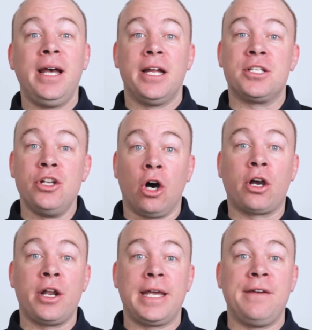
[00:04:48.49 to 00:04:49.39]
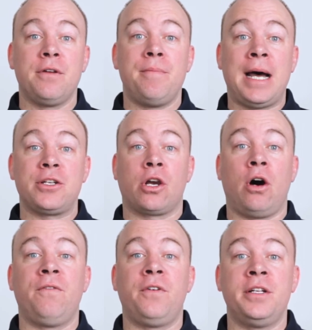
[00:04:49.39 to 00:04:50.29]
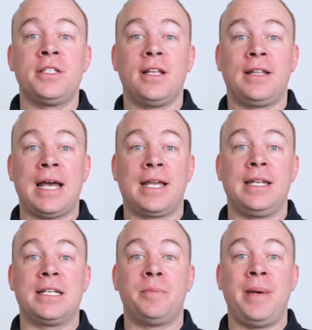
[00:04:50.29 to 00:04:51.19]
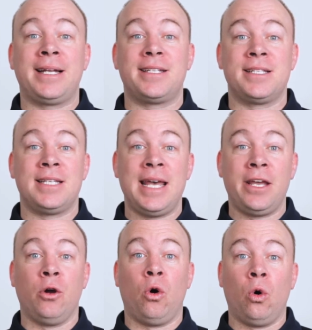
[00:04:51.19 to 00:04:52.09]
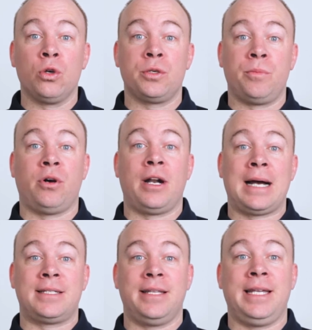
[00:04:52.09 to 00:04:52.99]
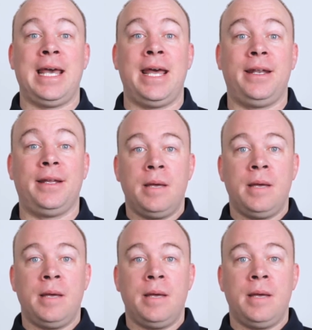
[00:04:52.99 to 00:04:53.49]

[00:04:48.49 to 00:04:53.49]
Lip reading: it's not going to give them much confidence that they can expect to see an awesome product at the end.